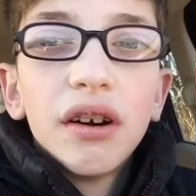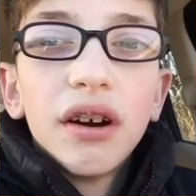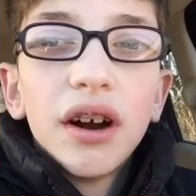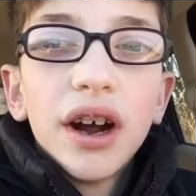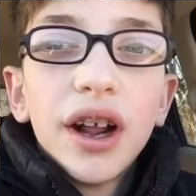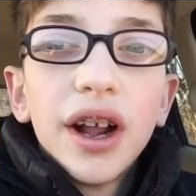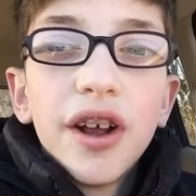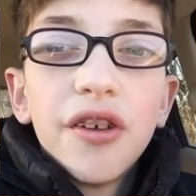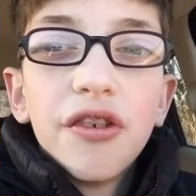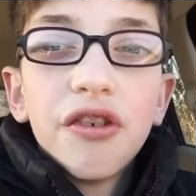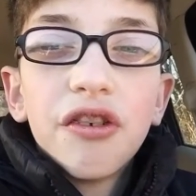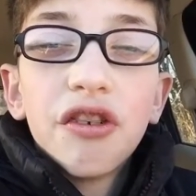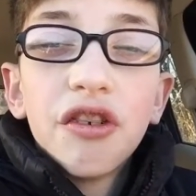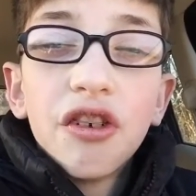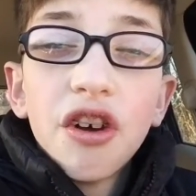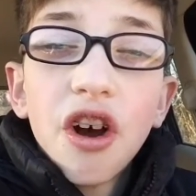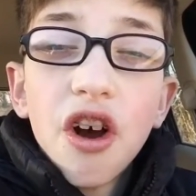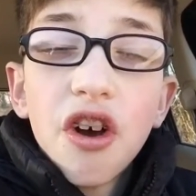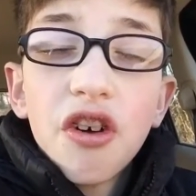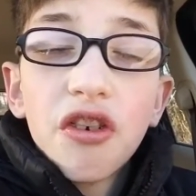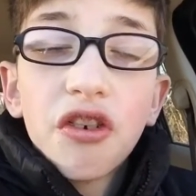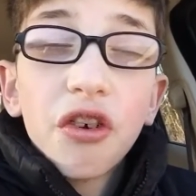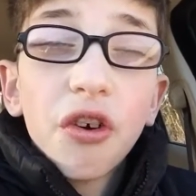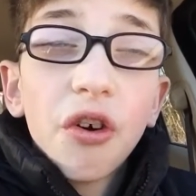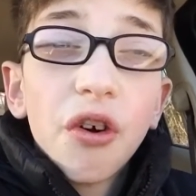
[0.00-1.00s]
And then
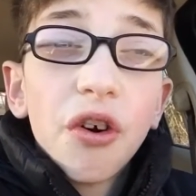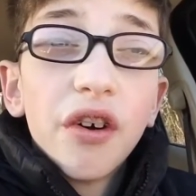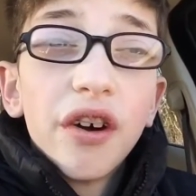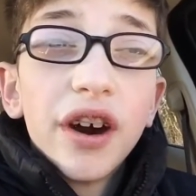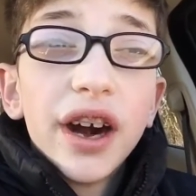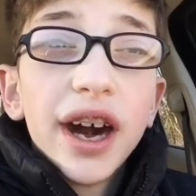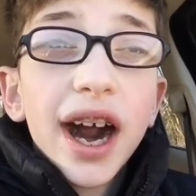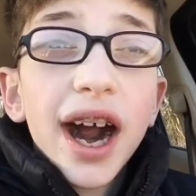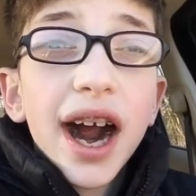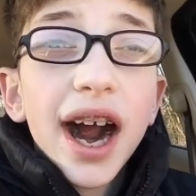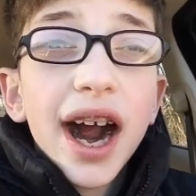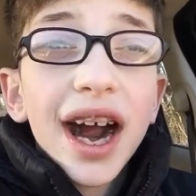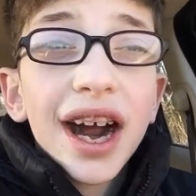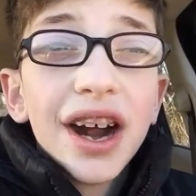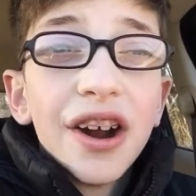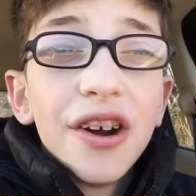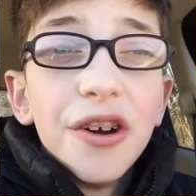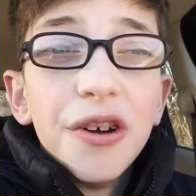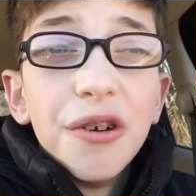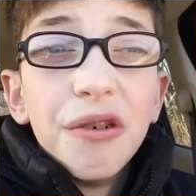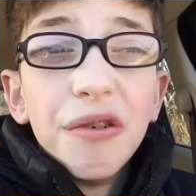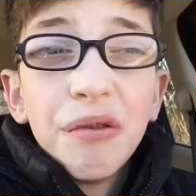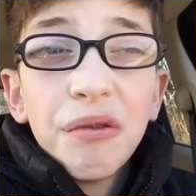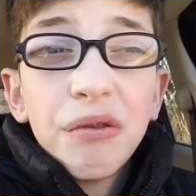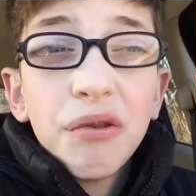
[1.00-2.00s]
Serge Aurier,
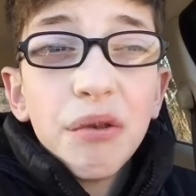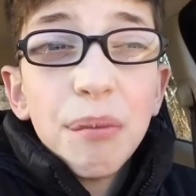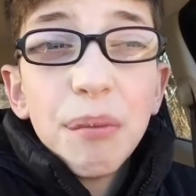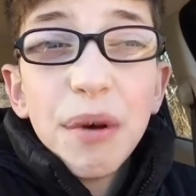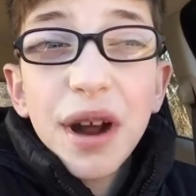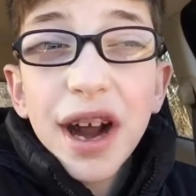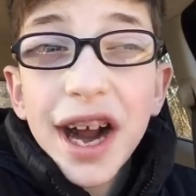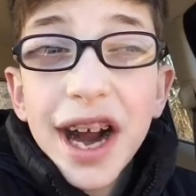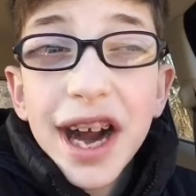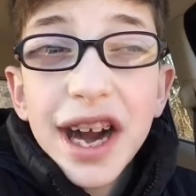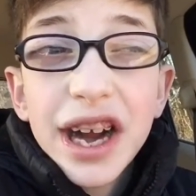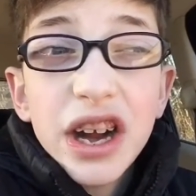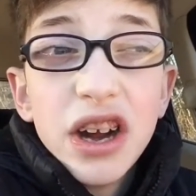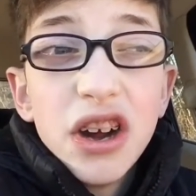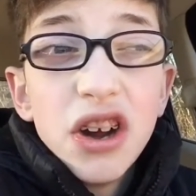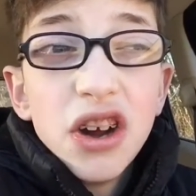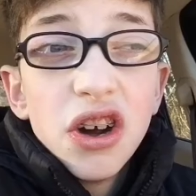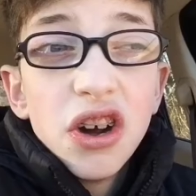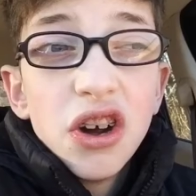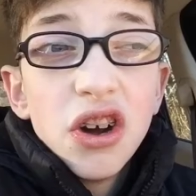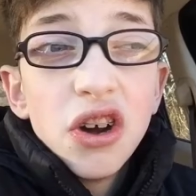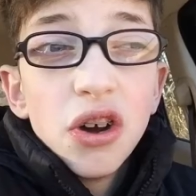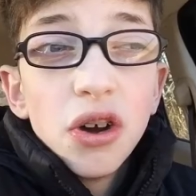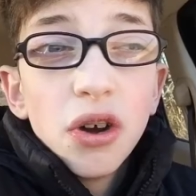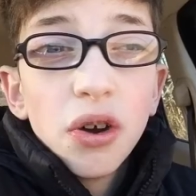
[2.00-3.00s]
who for me
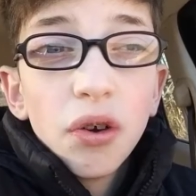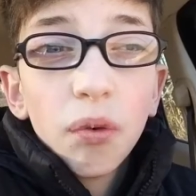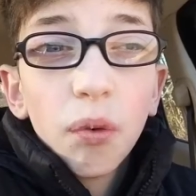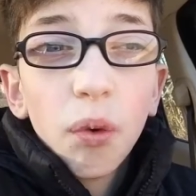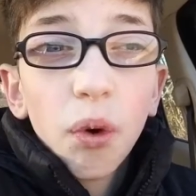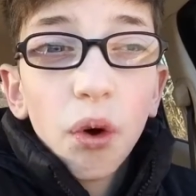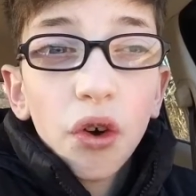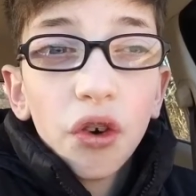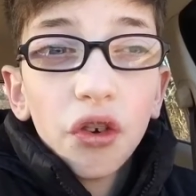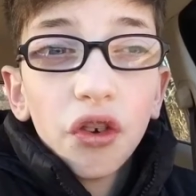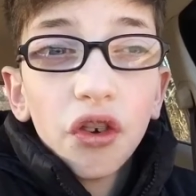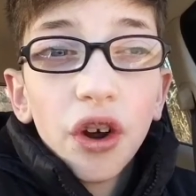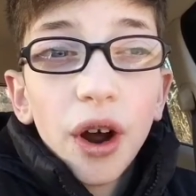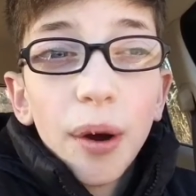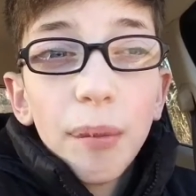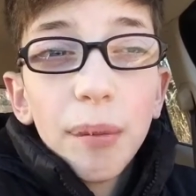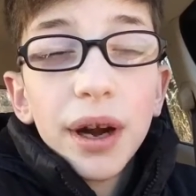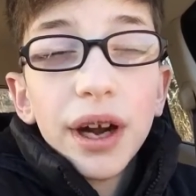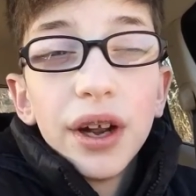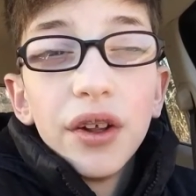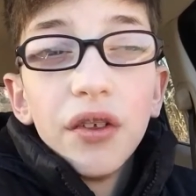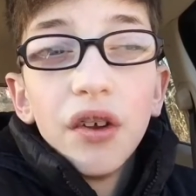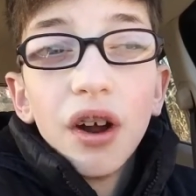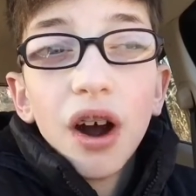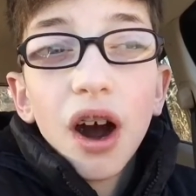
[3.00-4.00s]
was, I
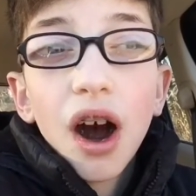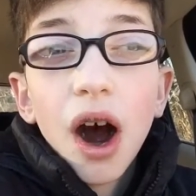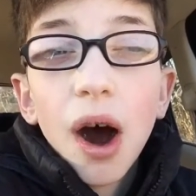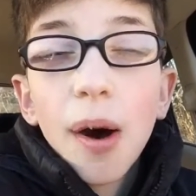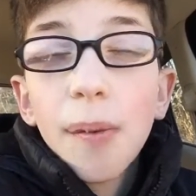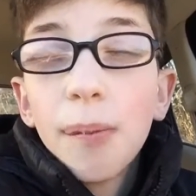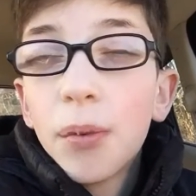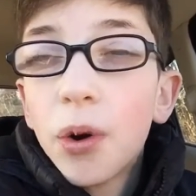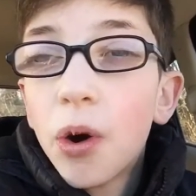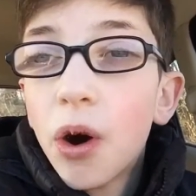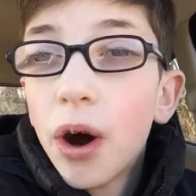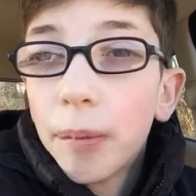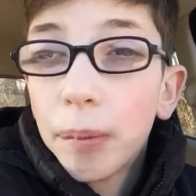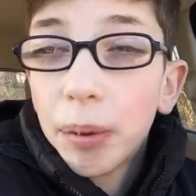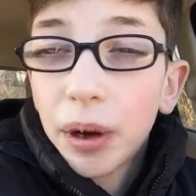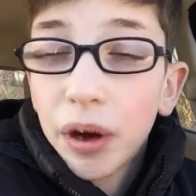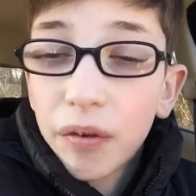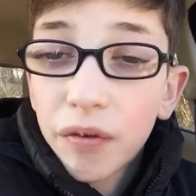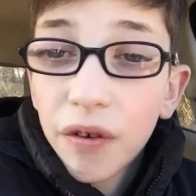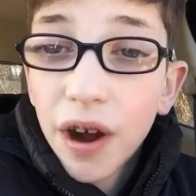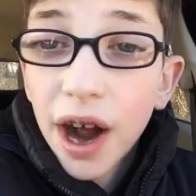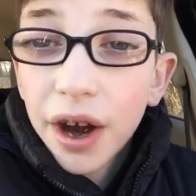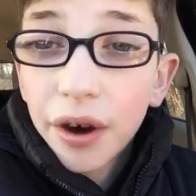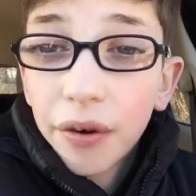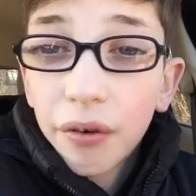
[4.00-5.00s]
mean, I'm quite a big
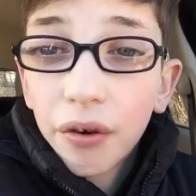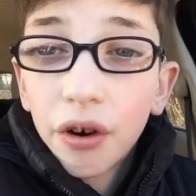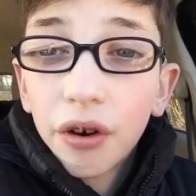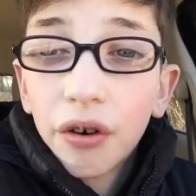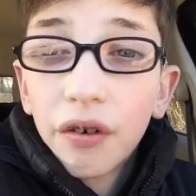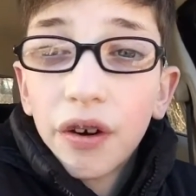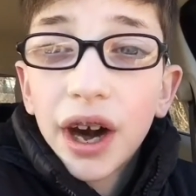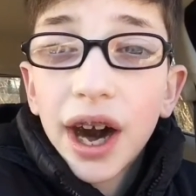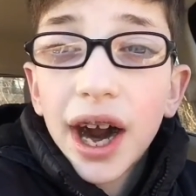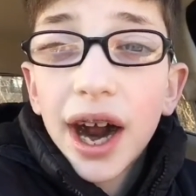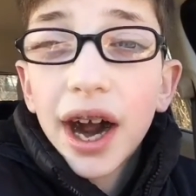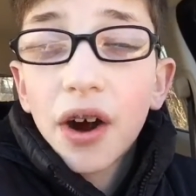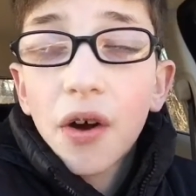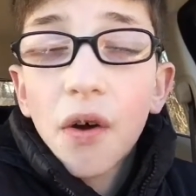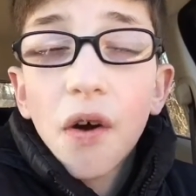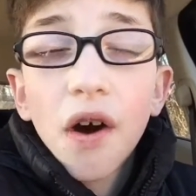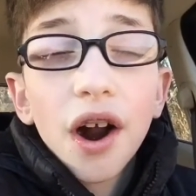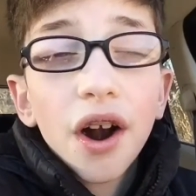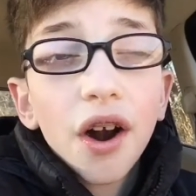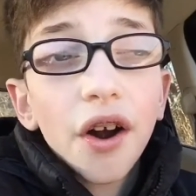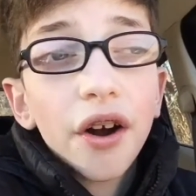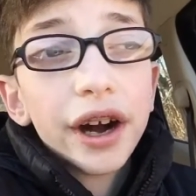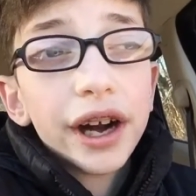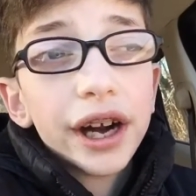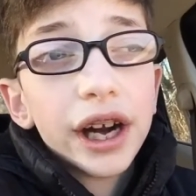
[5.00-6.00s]
fan of Aurier, I
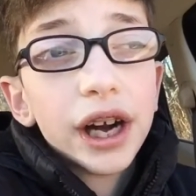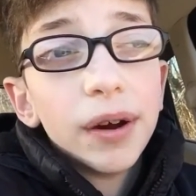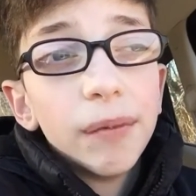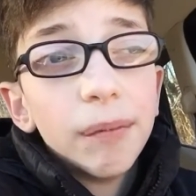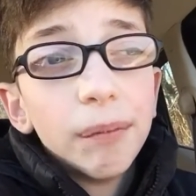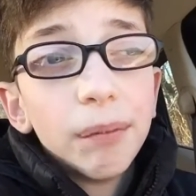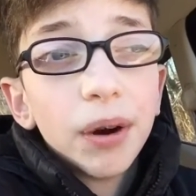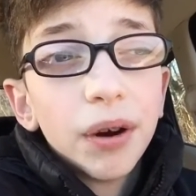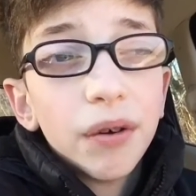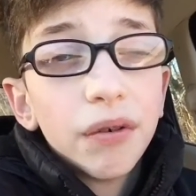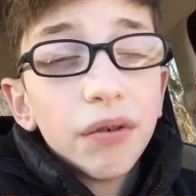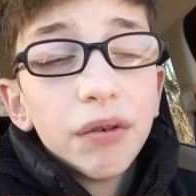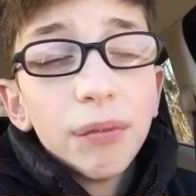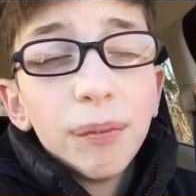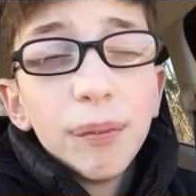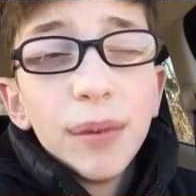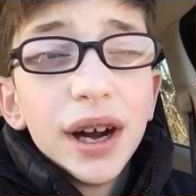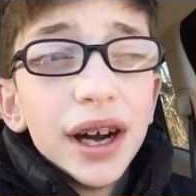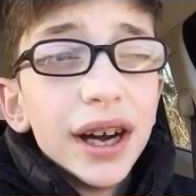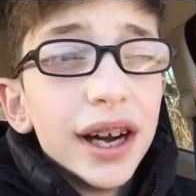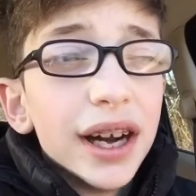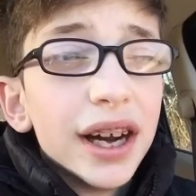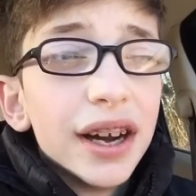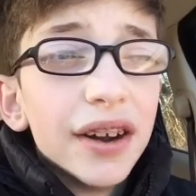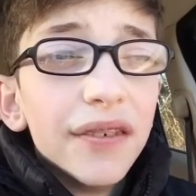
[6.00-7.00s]
quite like him, but for
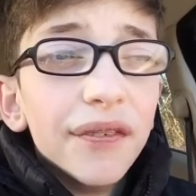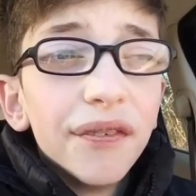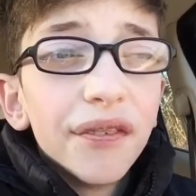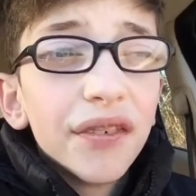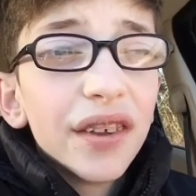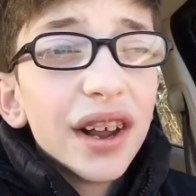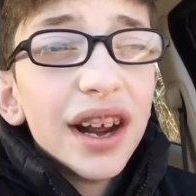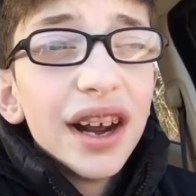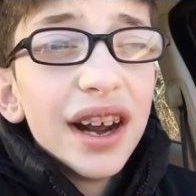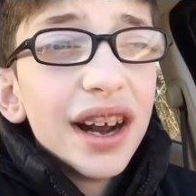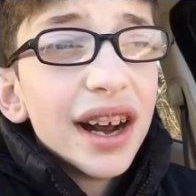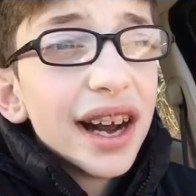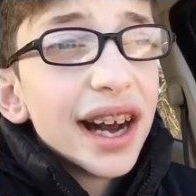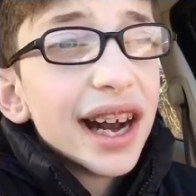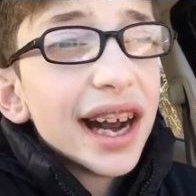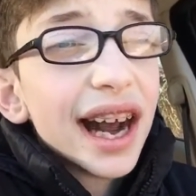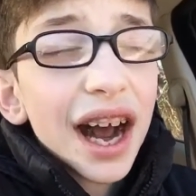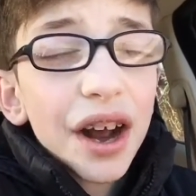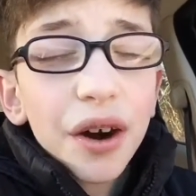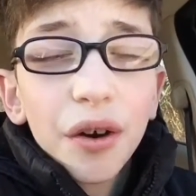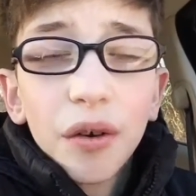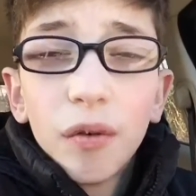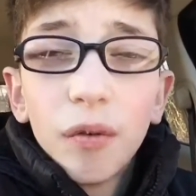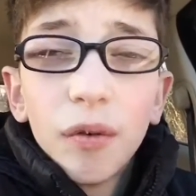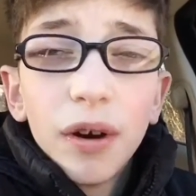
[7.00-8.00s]
me, he
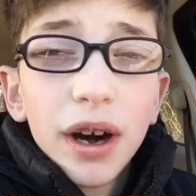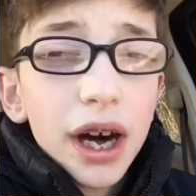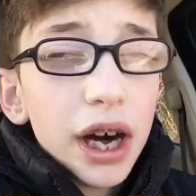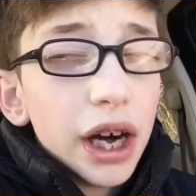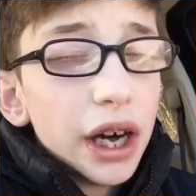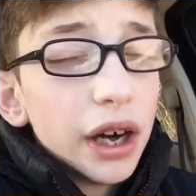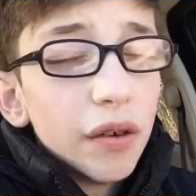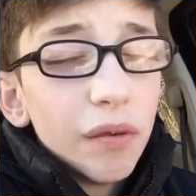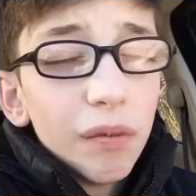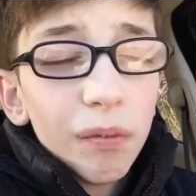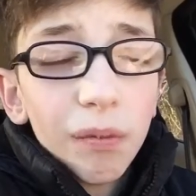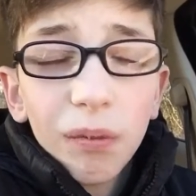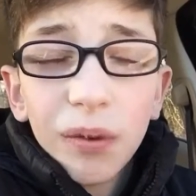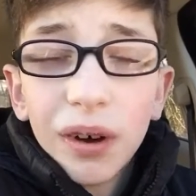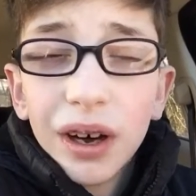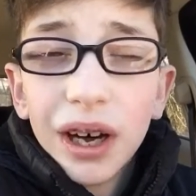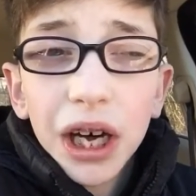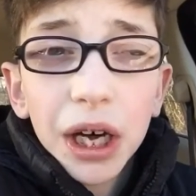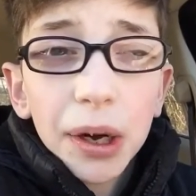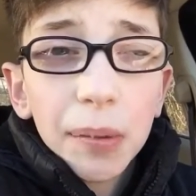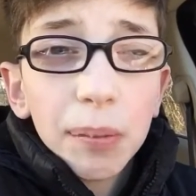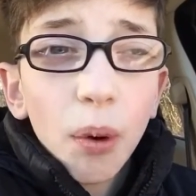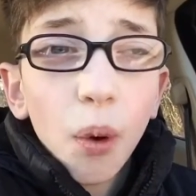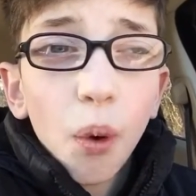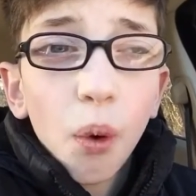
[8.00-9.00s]
had a really,
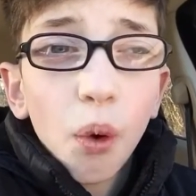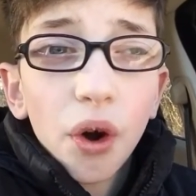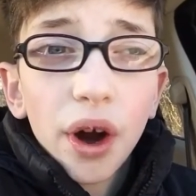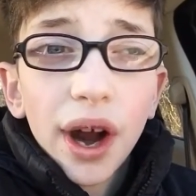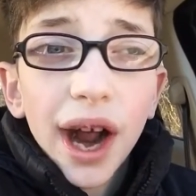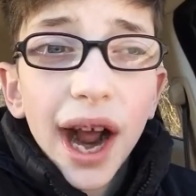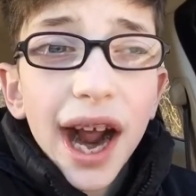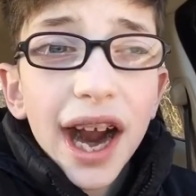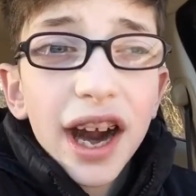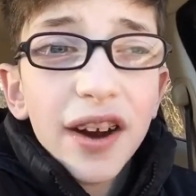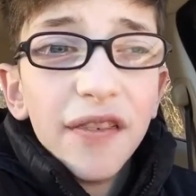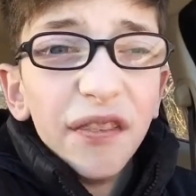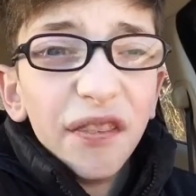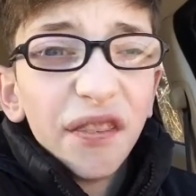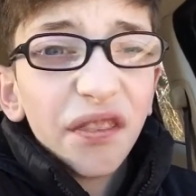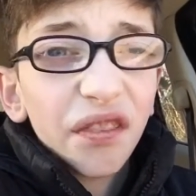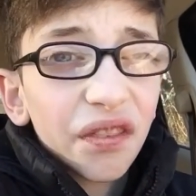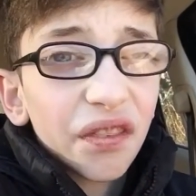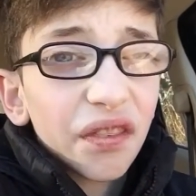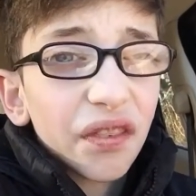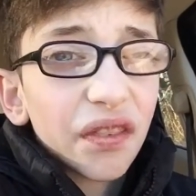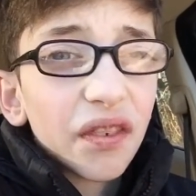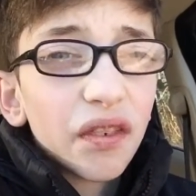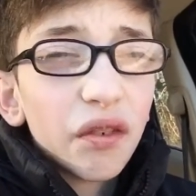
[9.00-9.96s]
really poor game.